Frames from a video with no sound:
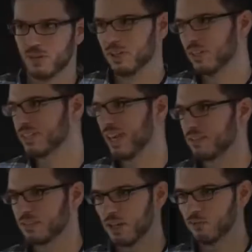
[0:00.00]
in this case
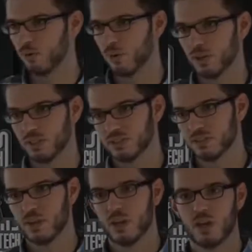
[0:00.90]
is done for us,
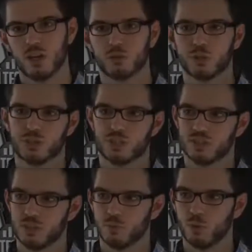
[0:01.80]
in which a
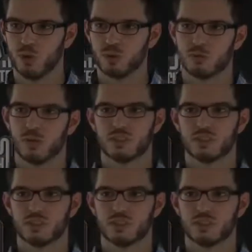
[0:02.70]
system would